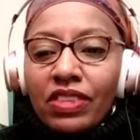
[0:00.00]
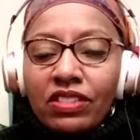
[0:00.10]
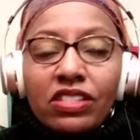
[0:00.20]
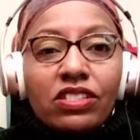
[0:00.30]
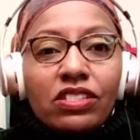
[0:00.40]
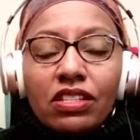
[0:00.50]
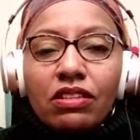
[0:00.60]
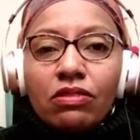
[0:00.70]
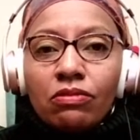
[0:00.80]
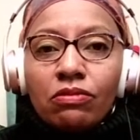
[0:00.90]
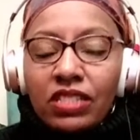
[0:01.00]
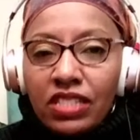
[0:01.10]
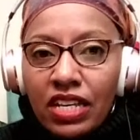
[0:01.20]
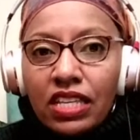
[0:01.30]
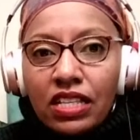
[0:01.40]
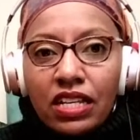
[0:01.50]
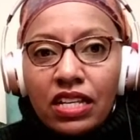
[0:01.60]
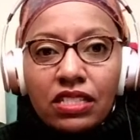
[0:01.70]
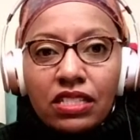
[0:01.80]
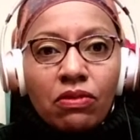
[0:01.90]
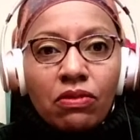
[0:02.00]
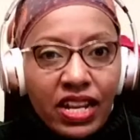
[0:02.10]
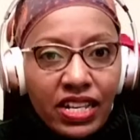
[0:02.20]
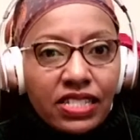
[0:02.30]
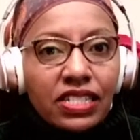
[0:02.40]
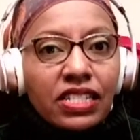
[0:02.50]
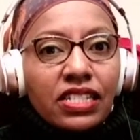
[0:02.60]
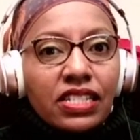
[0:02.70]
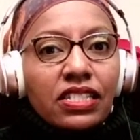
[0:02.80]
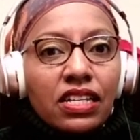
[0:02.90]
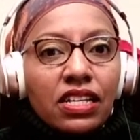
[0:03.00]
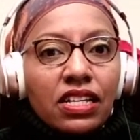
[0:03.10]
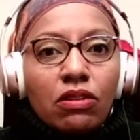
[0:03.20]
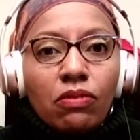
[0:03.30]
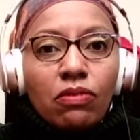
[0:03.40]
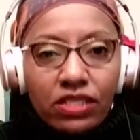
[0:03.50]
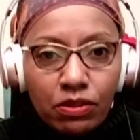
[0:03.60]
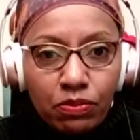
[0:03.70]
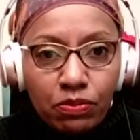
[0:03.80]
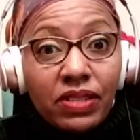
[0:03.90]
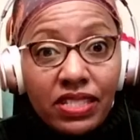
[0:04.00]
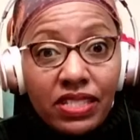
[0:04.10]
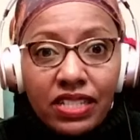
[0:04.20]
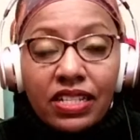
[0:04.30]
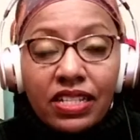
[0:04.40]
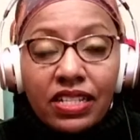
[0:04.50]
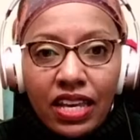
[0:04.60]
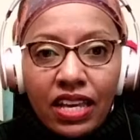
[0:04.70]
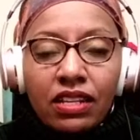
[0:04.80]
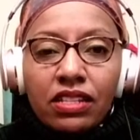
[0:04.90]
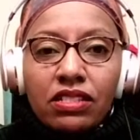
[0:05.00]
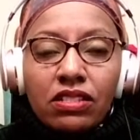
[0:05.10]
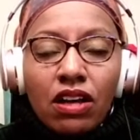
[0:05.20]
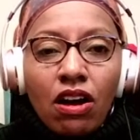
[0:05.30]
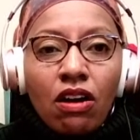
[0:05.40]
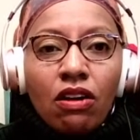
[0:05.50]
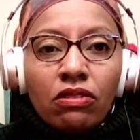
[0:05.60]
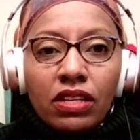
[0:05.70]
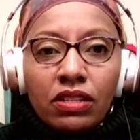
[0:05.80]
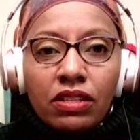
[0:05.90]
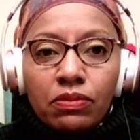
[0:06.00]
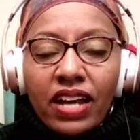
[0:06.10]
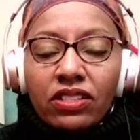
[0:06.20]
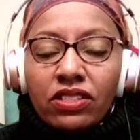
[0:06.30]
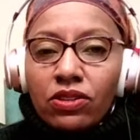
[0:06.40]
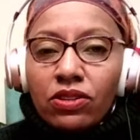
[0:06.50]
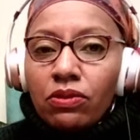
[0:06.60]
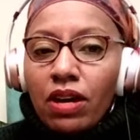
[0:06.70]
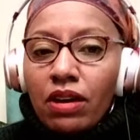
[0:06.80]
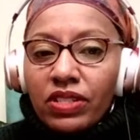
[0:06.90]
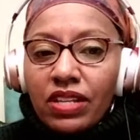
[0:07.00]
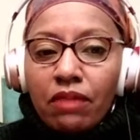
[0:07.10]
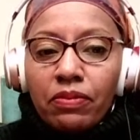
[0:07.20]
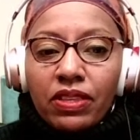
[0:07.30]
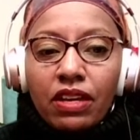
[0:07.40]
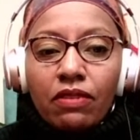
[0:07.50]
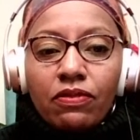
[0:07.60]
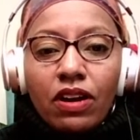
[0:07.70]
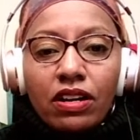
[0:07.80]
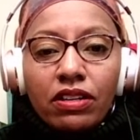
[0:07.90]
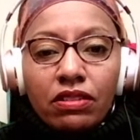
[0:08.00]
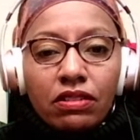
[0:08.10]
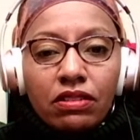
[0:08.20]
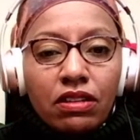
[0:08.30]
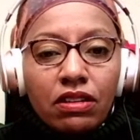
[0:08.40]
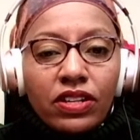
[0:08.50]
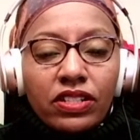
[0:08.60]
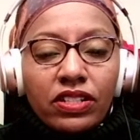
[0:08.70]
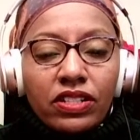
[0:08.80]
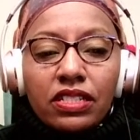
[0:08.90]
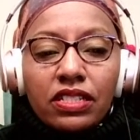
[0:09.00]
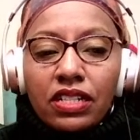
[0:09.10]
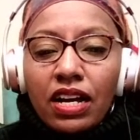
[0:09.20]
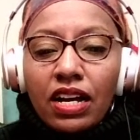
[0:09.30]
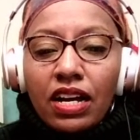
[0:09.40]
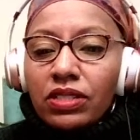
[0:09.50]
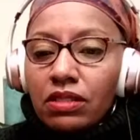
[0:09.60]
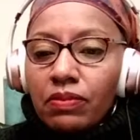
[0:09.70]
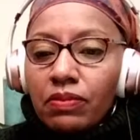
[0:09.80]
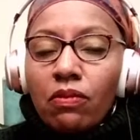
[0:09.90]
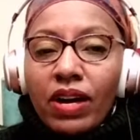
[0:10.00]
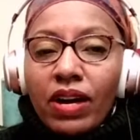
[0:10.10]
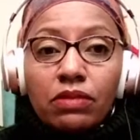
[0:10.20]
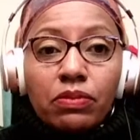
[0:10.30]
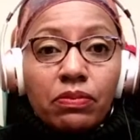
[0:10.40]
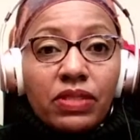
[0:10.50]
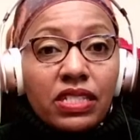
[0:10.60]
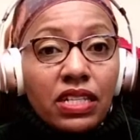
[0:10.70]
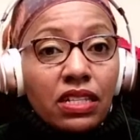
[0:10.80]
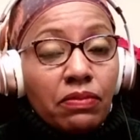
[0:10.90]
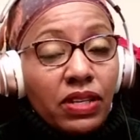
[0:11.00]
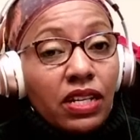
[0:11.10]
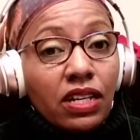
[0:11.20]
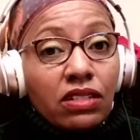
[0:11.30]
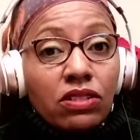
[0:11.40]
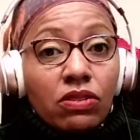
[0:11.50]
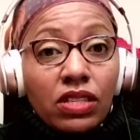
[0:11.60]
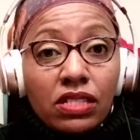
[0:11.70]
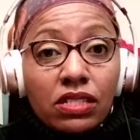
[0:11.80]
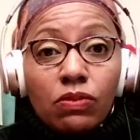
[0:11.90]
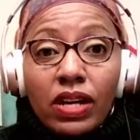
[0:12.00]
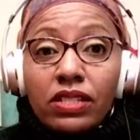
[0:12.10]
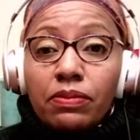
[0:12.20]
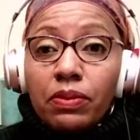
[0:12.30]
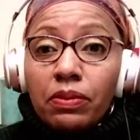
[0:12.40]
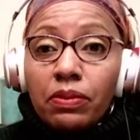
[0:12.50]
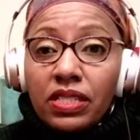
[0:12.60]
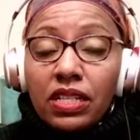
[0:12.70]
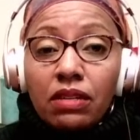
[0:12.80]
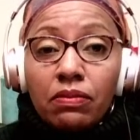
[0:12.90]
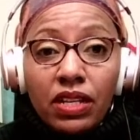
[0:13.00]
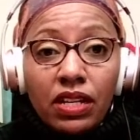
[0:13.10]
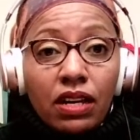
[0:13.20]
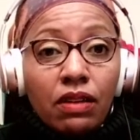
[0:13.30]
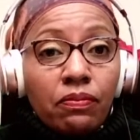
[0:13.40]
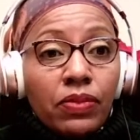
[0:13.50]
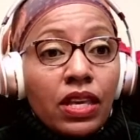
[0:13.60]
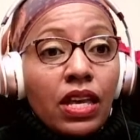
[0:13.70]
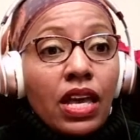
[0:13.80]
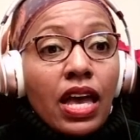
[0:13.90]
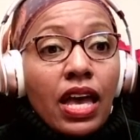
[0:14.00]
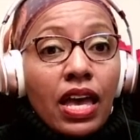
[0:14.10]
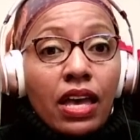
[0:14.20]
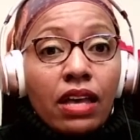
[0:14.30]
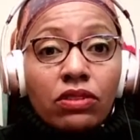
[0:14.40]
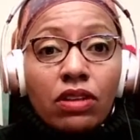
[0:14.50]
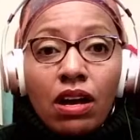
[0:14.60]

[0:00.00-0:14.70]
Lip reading: Just ridiculous, racist, white supremacist. Again, this is all gets back to the topic of our discussion tonight, which is about white supremacy in the media. So this is white supremacy in the media, and